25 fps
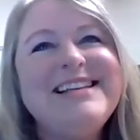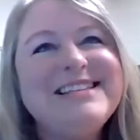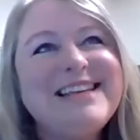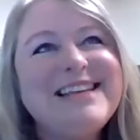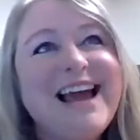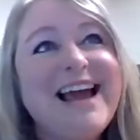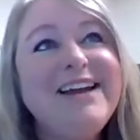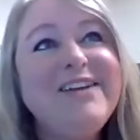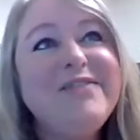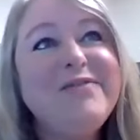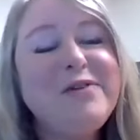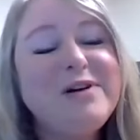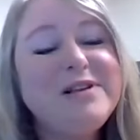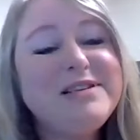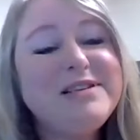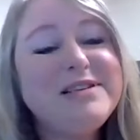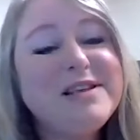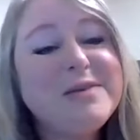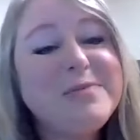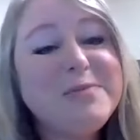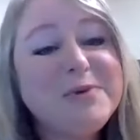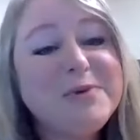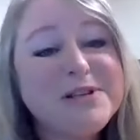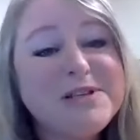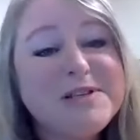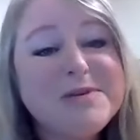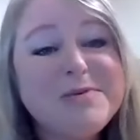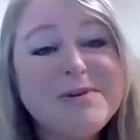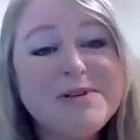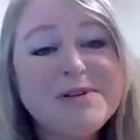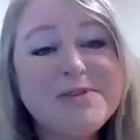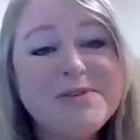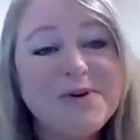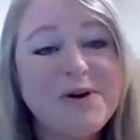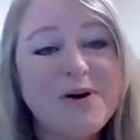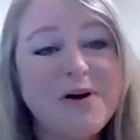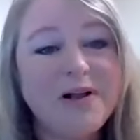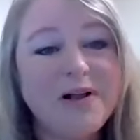kind of what's the
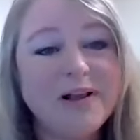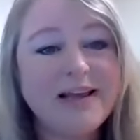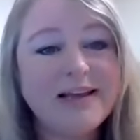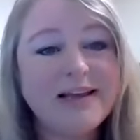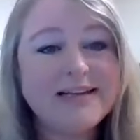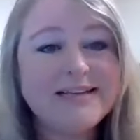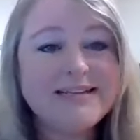principal's role in